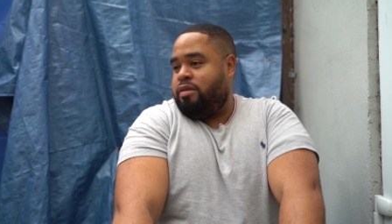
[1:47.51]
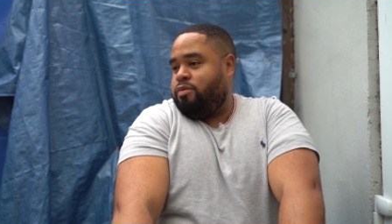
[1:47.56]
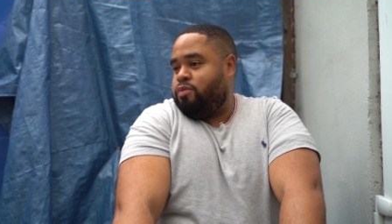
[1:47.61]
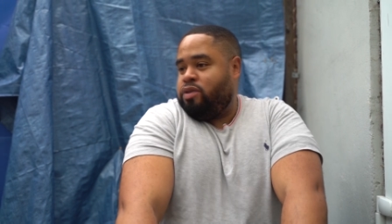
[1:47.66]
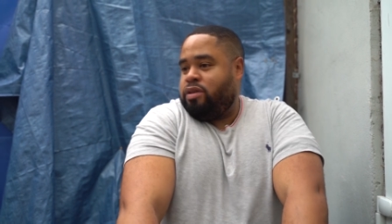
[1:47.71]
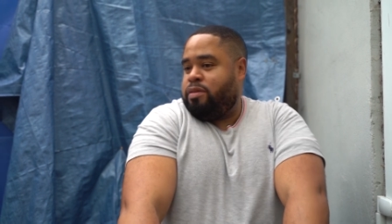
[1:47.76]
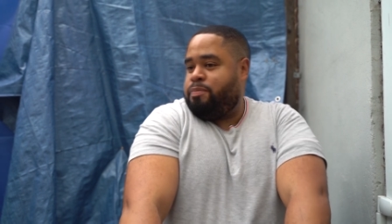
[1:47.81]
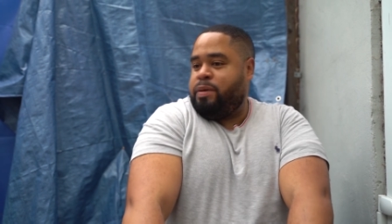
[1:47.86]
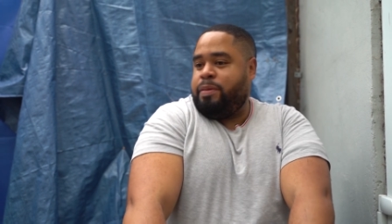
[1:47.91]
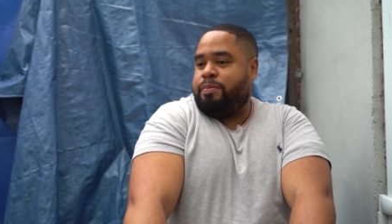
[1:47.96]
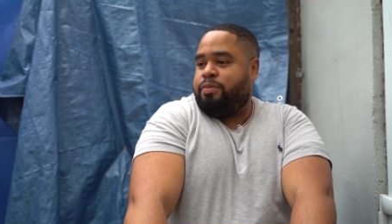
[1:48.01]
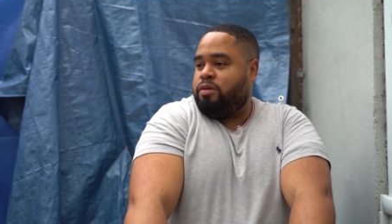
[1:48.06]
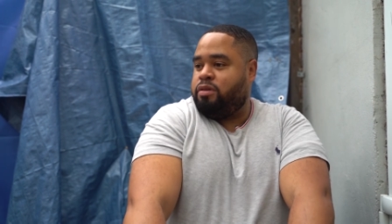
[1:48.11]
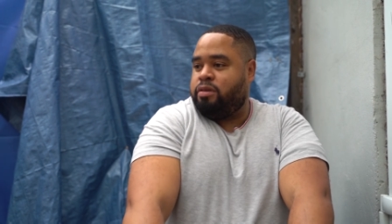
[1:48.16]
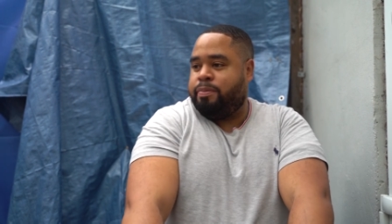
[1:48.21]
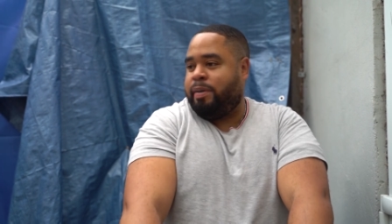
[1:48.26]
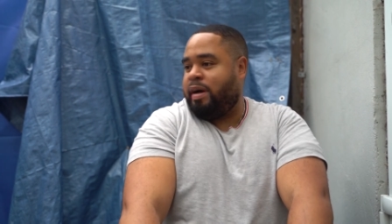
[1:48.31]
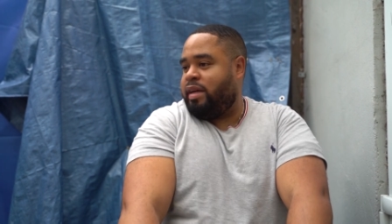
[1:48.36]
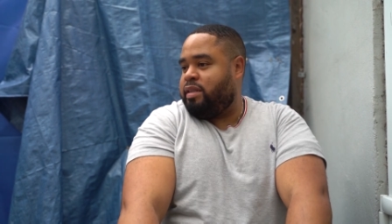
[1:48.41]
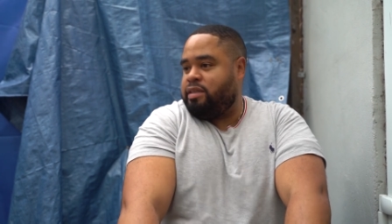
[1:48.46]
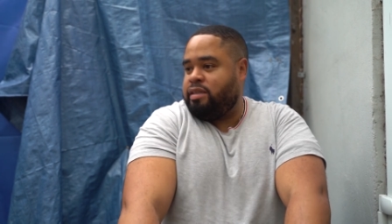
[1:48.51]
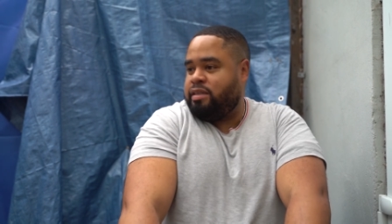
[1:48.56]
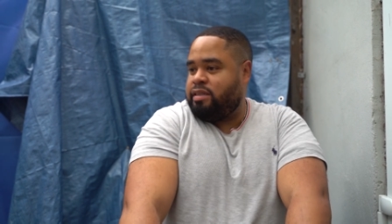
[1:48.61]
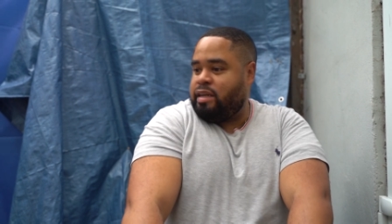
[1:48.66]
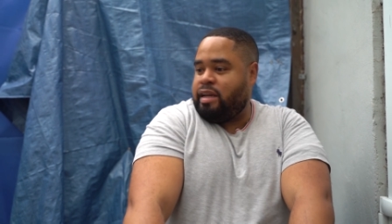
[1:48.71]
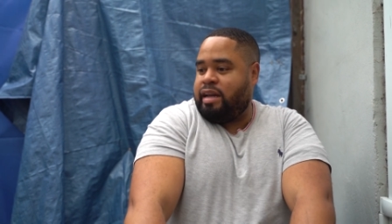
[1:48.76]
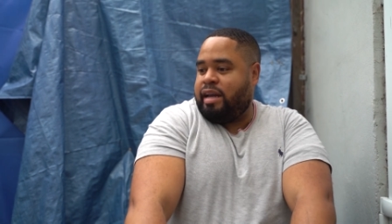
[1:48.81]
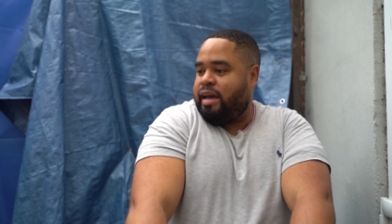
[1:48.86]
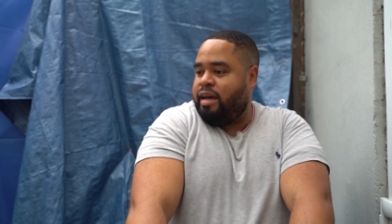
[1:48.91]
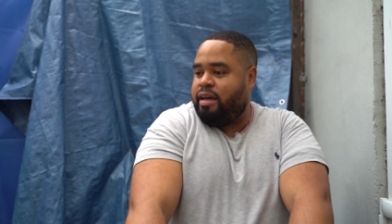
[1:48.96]
what people's patterns
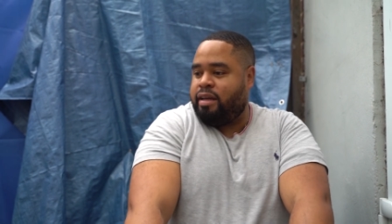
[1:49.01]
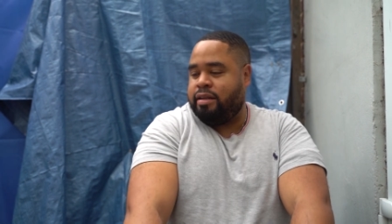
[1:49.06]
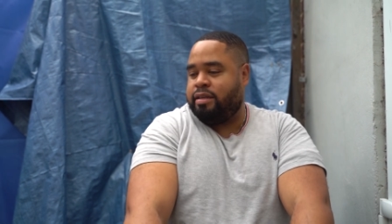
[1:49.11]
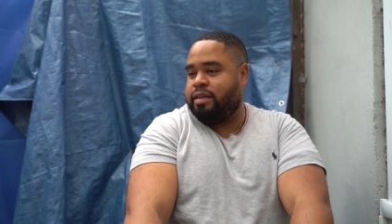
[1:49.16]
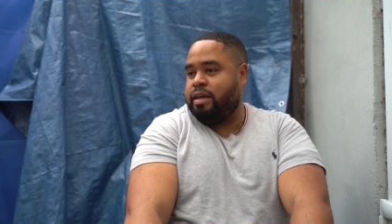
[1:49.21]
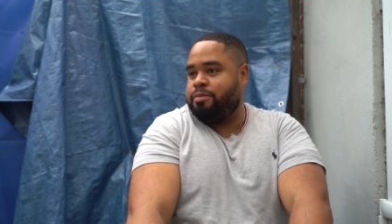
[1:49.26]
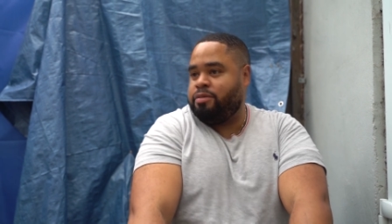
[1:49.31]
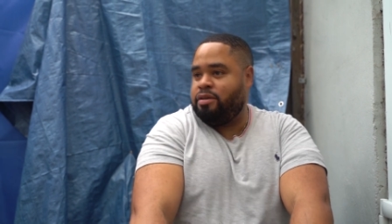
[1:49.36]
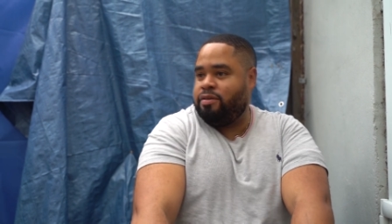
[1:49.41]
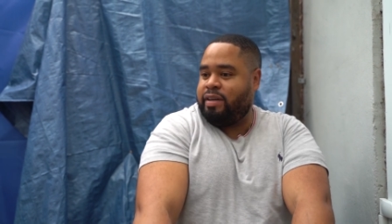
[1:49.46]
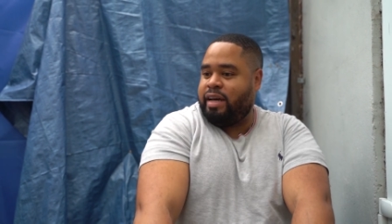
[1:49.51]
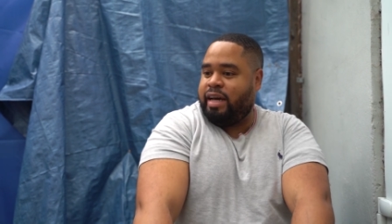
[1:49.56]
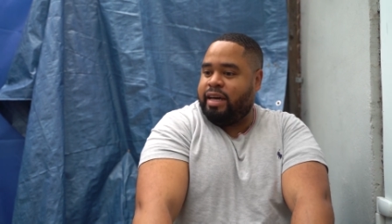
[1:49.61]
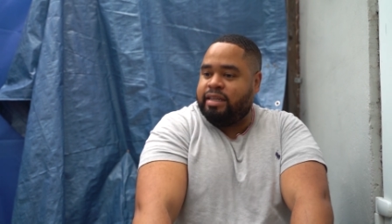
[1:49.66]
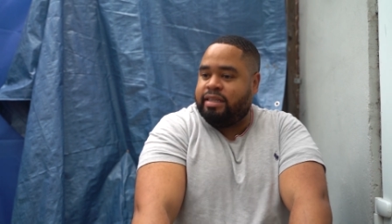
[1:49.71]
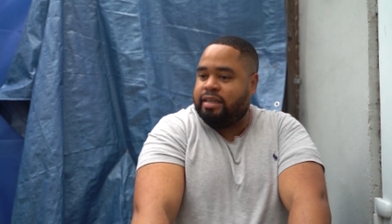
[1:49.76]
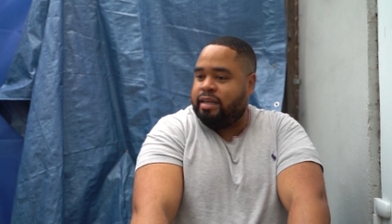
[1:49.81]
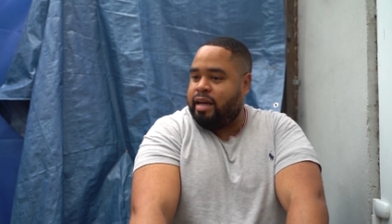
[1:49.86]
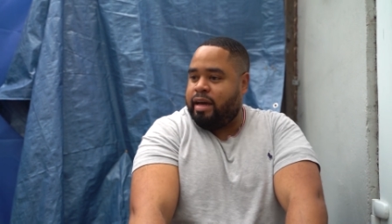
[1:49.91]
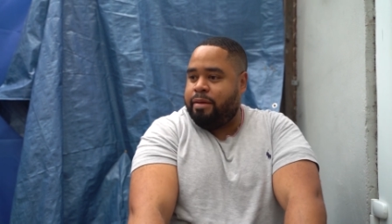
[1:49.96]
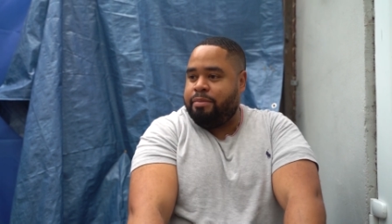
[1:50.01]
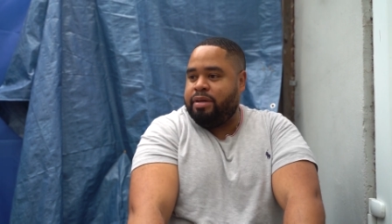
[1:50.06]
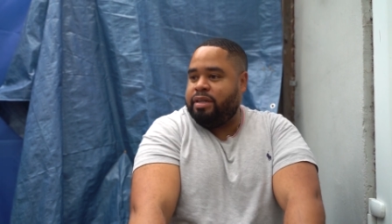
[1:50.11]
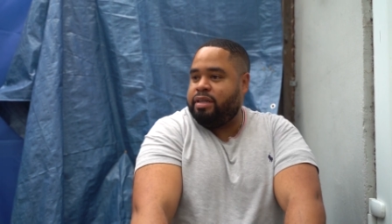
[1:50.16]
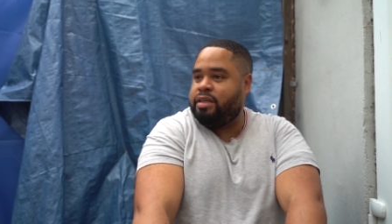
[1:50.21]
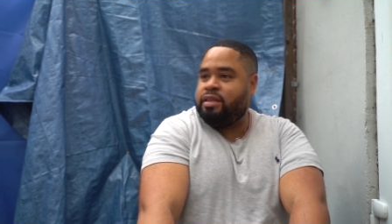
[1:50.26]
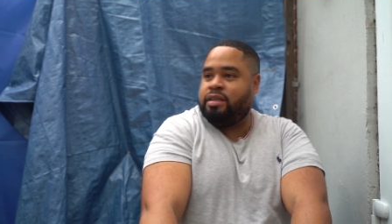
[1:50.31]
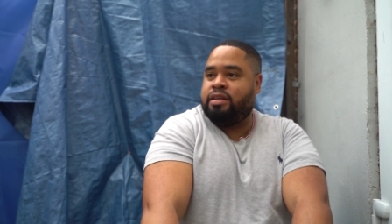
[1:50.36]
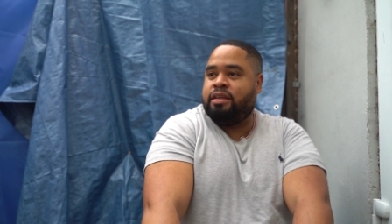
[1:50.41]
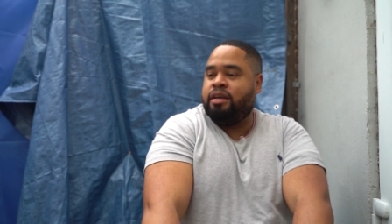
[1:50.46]
are like in terms yeah. of their eating
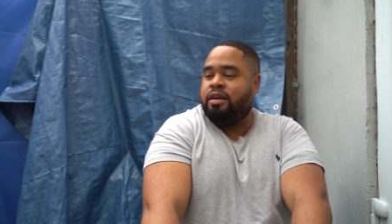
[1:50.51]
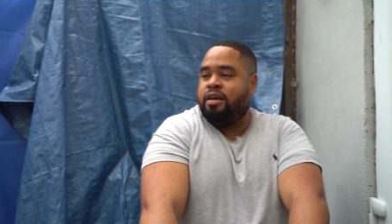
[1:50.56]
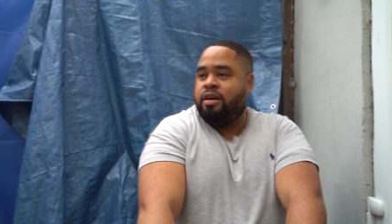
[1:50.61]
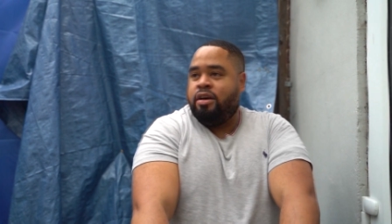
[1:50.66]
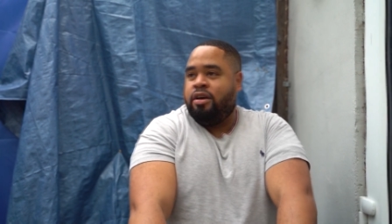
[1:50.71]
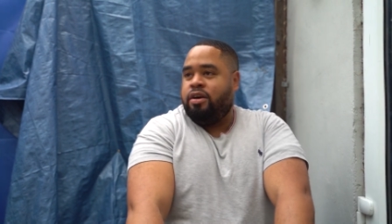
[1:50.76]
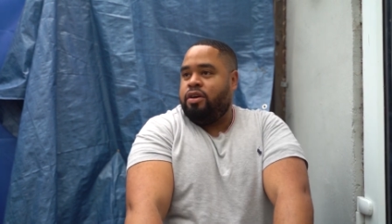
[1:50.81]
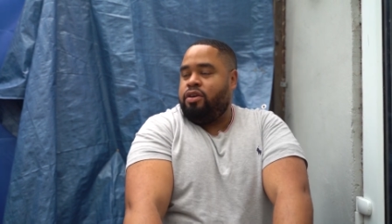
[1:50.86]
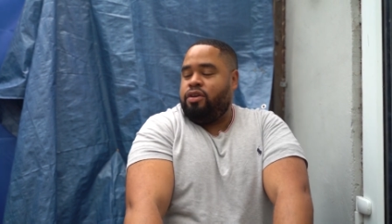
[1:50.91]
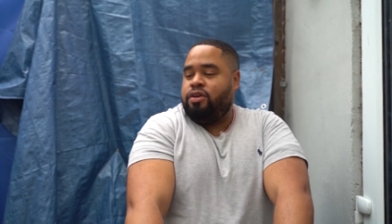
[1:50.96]
habits. Yeah.